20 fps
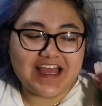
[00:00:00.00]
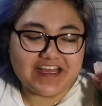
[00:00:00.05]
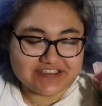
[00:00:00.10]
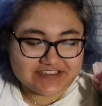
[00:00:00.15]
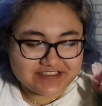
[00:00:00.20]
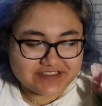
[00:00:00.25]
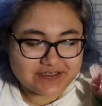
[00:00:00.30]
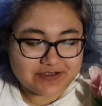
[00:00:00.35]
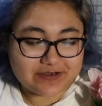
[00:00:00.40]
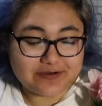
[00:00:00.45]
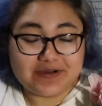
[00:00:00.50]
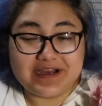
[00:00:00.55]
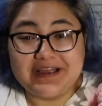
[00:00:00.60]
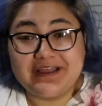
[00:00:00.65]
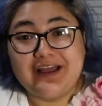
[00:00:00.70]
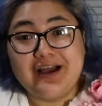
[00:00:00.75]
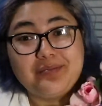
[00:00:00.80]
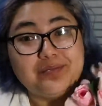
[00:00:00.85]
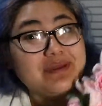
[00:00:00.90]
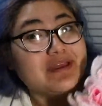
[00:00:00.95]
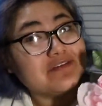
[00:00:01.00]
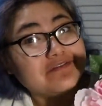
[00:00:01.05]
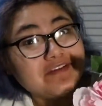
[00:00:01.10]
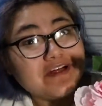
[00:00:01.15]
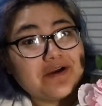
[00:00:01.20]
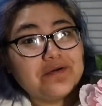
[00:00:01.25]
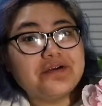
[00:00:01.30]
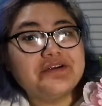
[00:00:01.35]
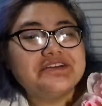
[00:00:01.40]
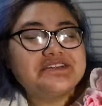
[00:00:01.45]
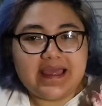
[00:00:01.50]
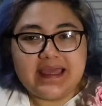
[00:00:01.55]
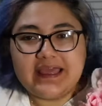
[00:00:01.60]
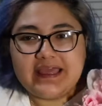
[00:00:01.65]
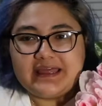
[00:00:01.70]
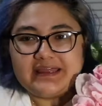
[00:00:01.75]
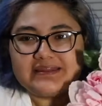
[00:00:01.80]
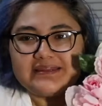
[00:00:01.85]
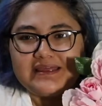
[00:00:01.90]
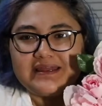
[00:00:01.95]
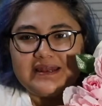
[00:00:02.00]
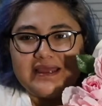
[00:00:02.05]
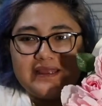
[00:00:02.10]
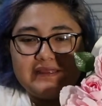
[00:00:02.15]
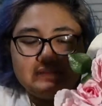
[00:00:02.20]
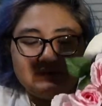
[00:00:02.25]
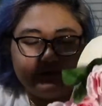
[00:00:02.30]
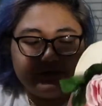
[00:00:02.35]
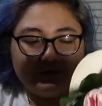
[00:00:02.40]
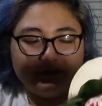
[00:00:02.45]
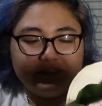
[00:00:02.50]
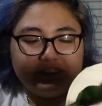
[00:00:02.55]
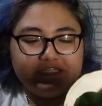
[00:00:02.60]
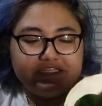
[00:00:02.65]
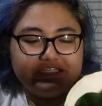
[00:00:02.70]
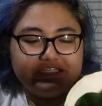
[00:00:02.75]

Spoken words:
And so I got pink flowers. And then I literally